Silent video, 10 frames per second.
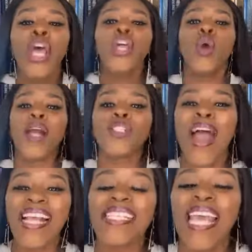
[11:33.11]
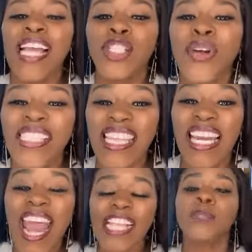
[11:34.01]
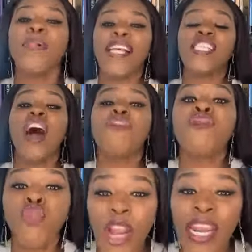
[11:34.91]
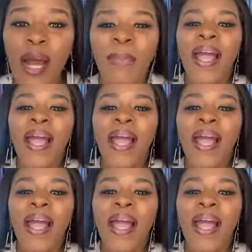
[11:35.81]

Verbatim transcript: You are trying to enter into the next place of freedom.